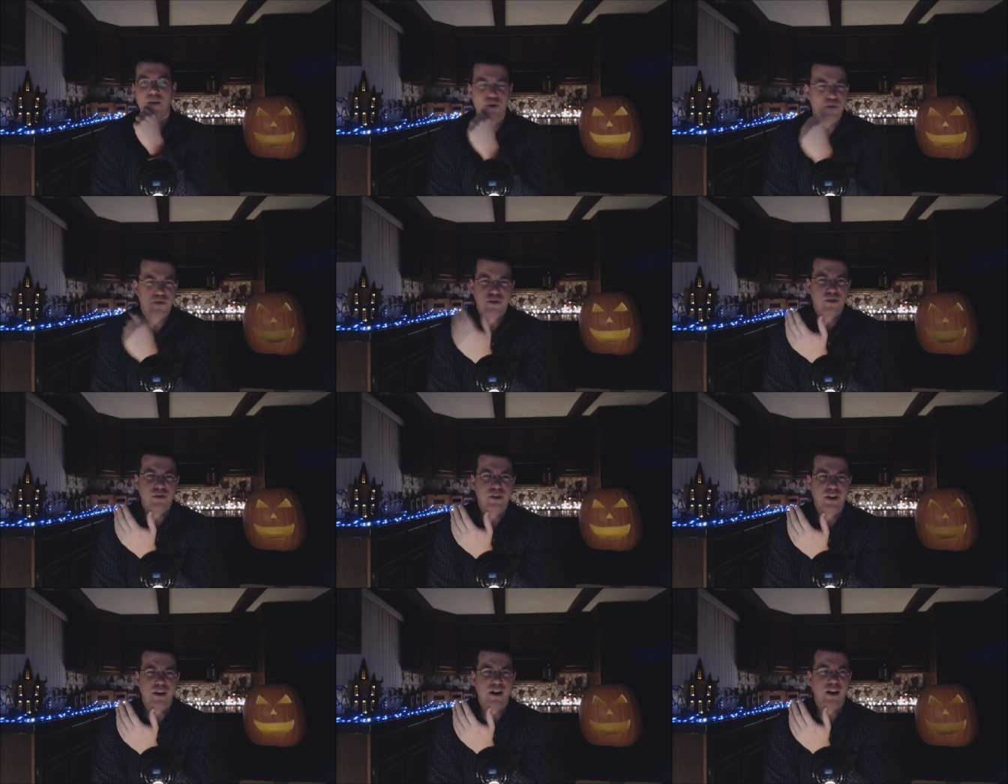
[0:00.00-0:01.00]
Which will
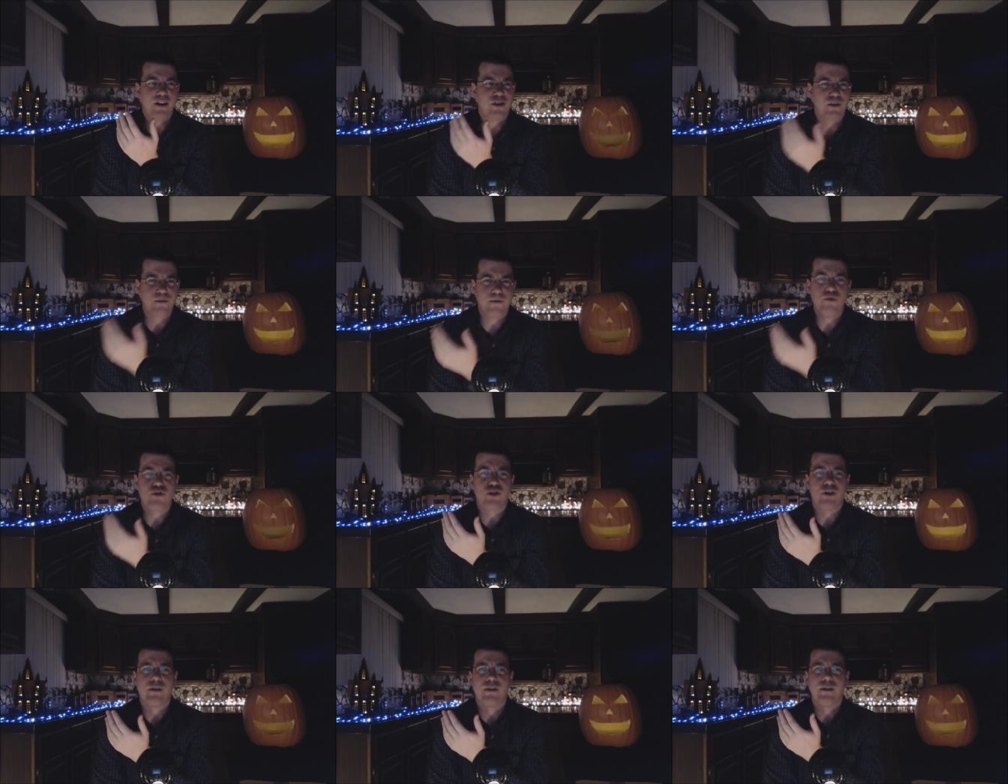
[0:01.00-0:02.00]
certainly cause
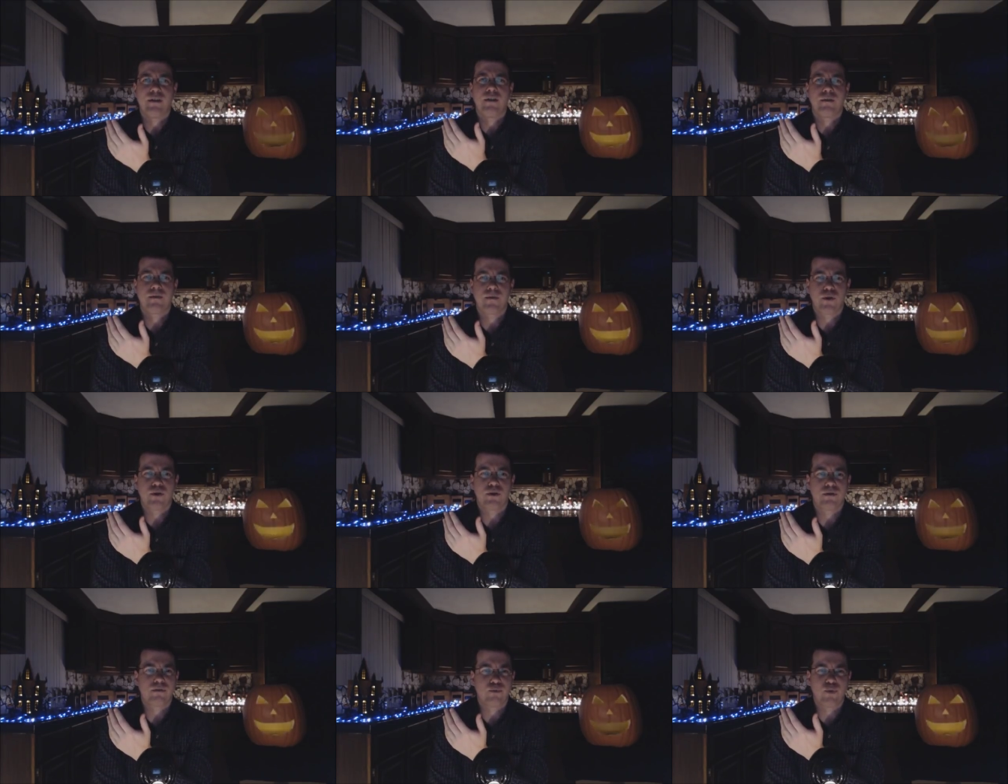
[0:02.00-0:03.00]
confusion
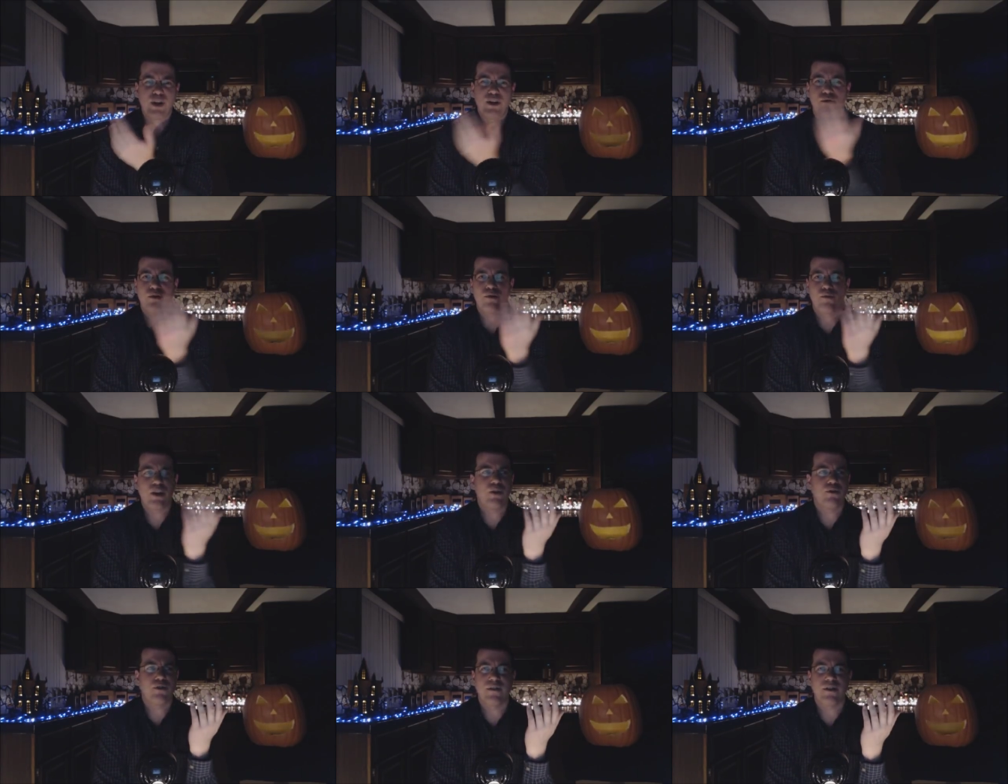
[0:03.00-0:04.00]
for reader,
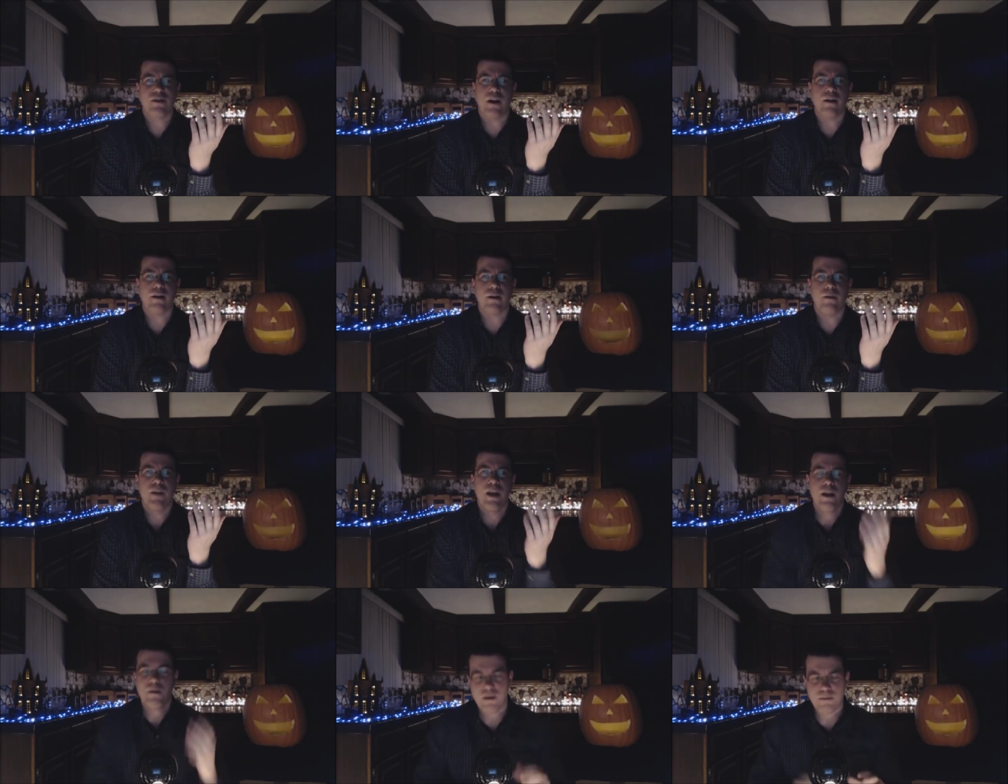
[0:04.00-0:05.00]
readers of this article.
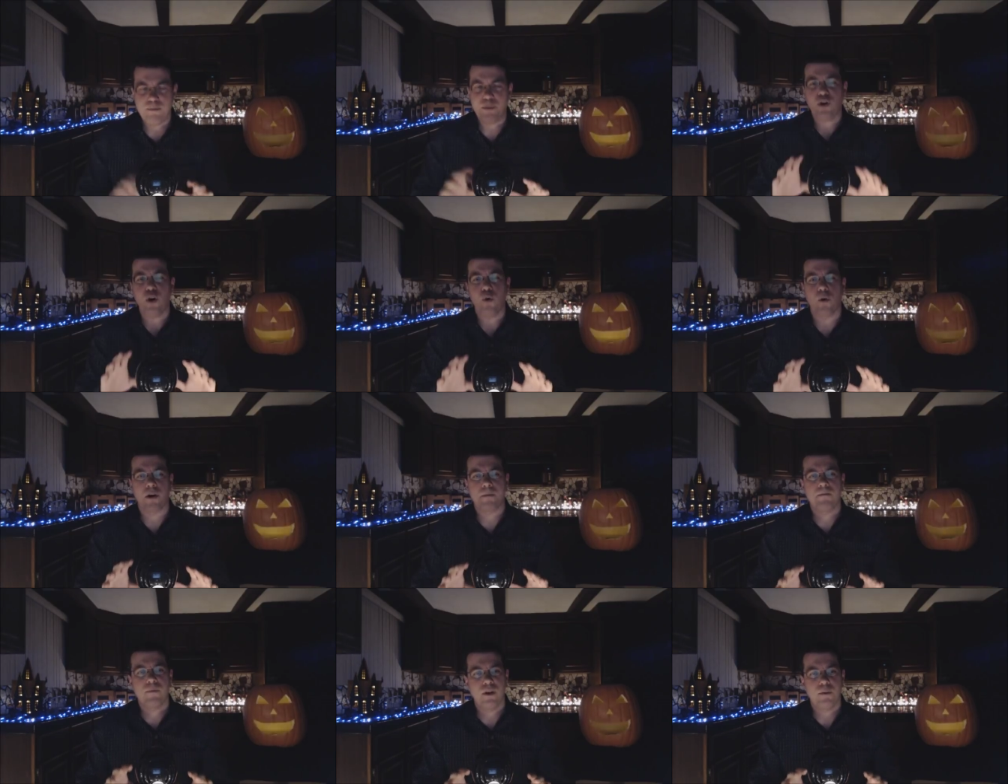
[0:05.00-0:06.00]
But, but don't
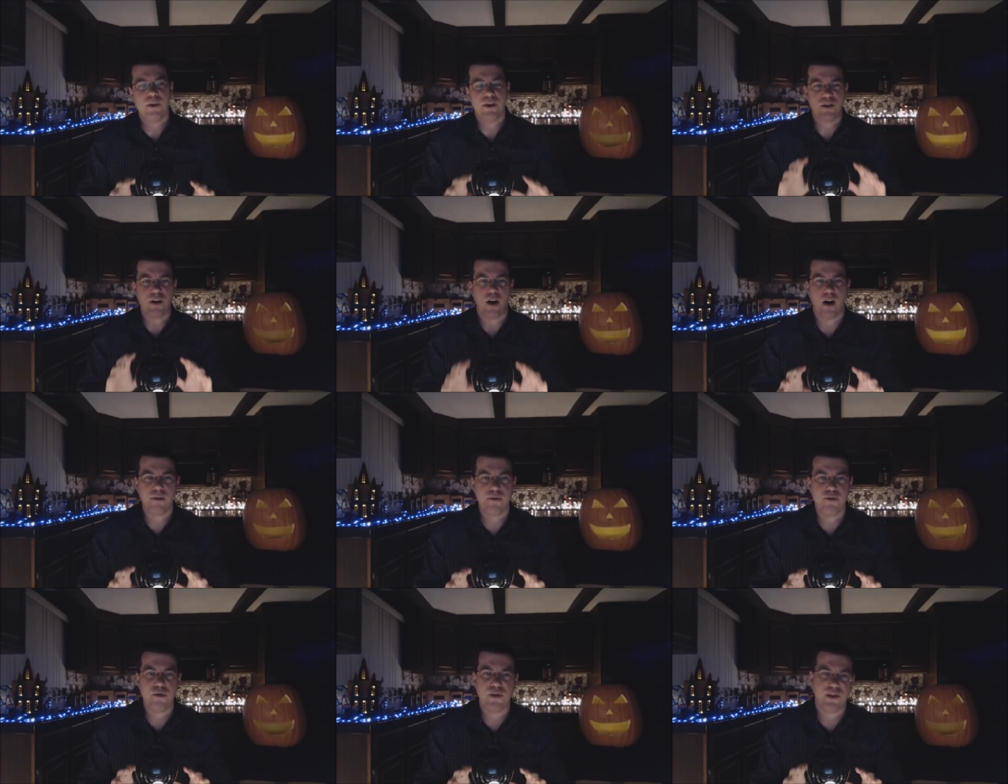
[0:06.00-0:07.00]
worry, you know, because the
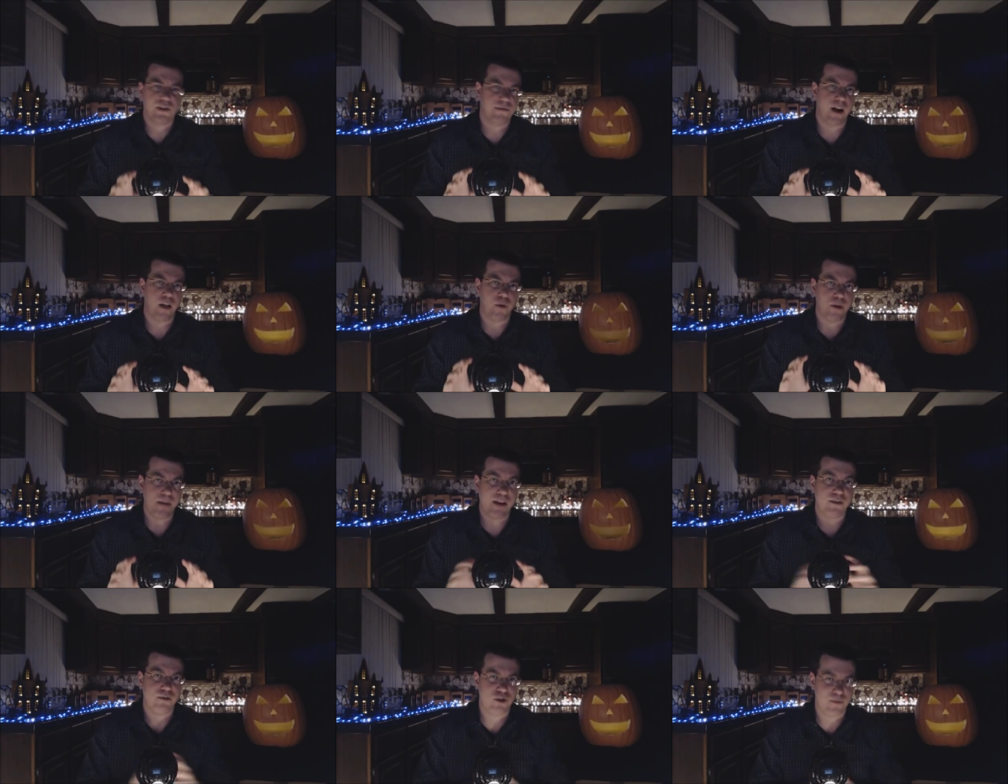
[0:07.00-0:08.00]
author uses the following
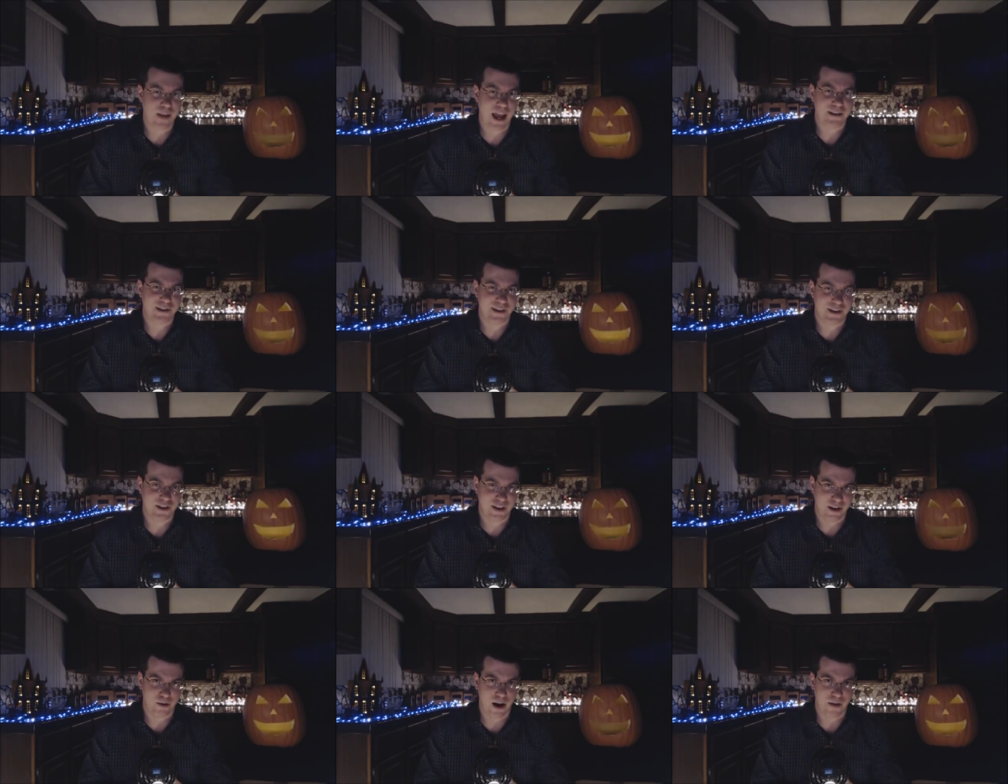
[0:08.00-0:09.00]
mental gymnastics
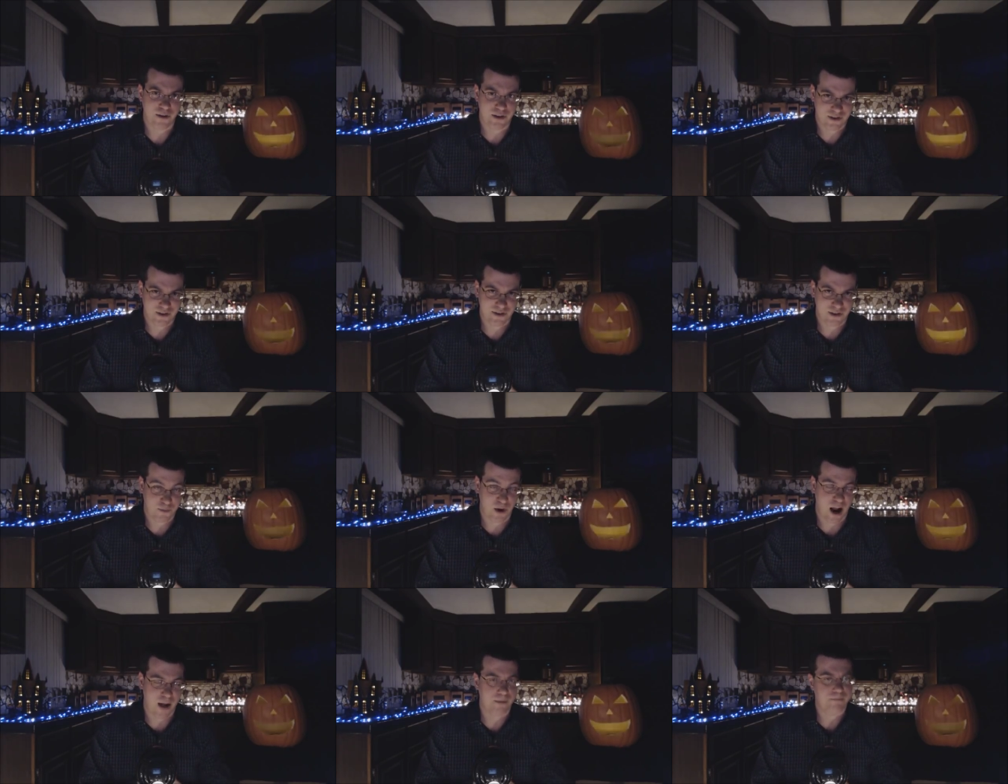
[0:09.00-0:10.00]
to get around this, this
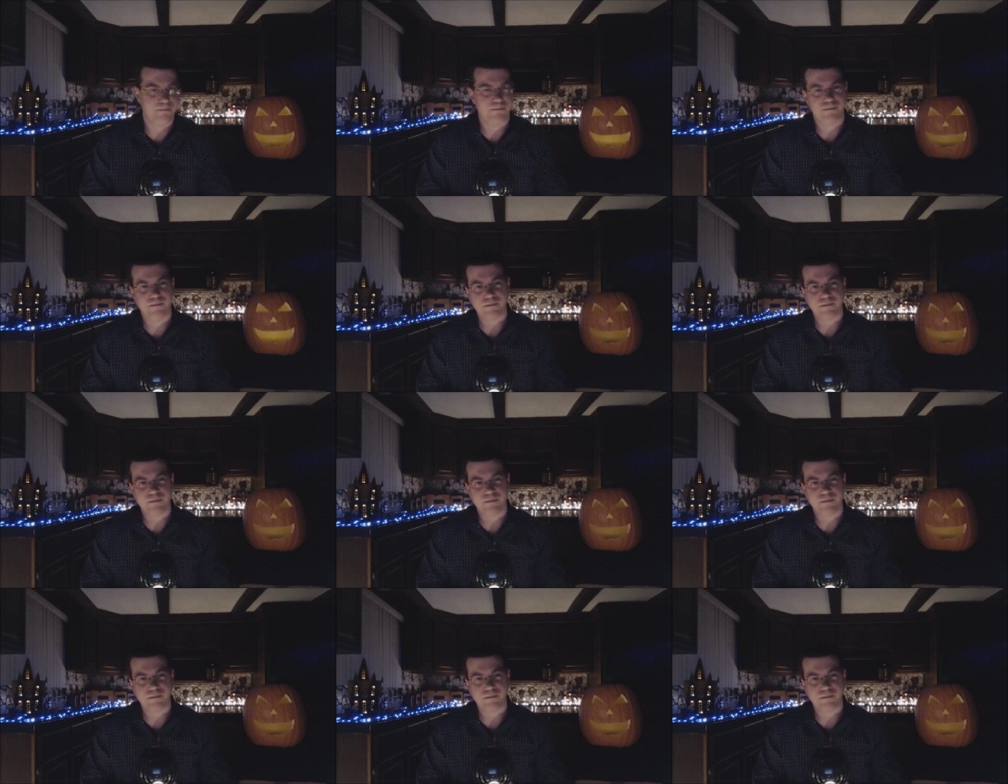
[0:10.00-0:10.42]
problem.